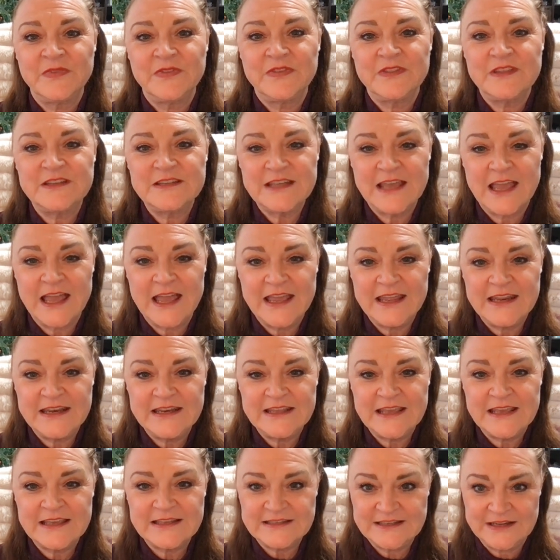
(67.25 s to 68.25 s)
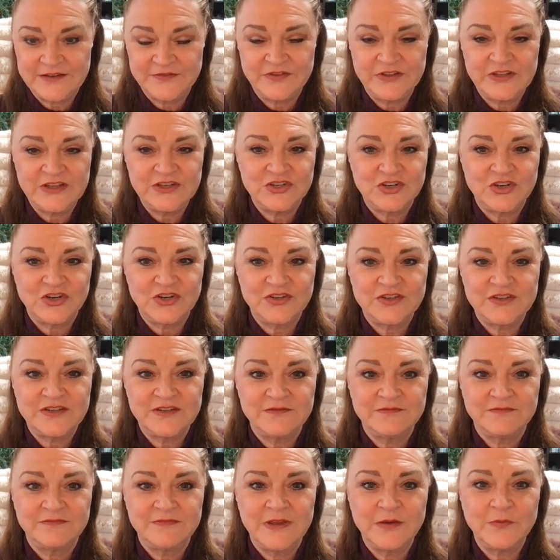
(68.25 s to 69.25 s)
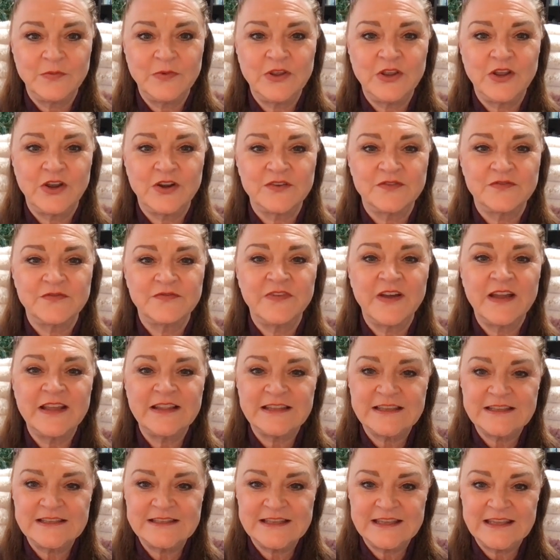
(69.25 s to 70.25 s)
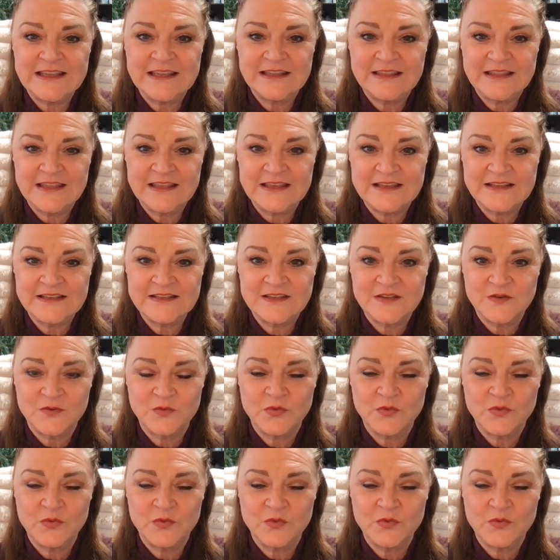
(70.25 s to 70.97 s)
The tide has definitely turned and we are finally seeing things